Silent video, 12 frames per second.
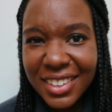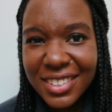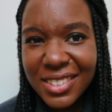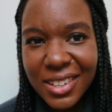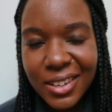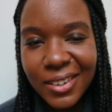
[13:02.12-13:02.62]
think
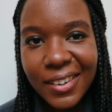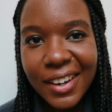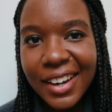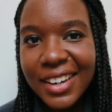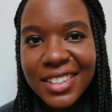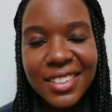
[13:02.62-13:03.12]
so.
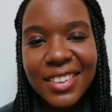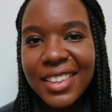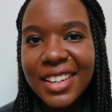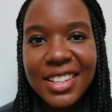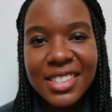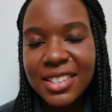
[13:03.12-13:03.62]
I don't
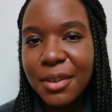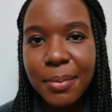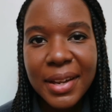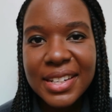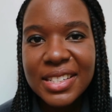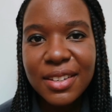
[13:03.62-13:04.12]
think it's
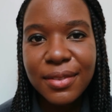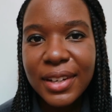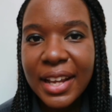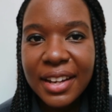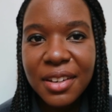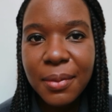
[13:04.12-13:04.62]
competitive
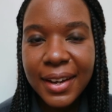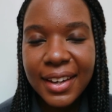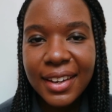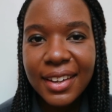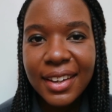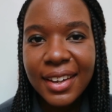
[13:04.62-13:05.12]
in any
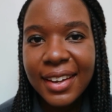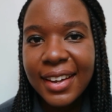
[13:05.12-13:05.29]
way.